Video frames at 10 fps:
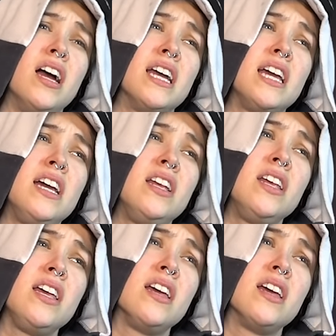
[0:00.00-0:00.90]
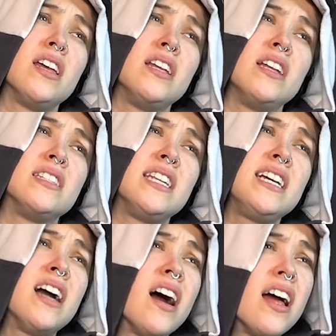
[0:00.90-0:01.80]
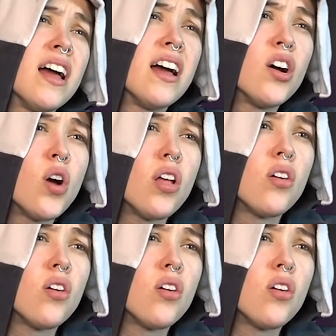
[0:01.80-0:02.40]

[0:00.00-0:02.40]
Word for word: He, he so did he cut, oh,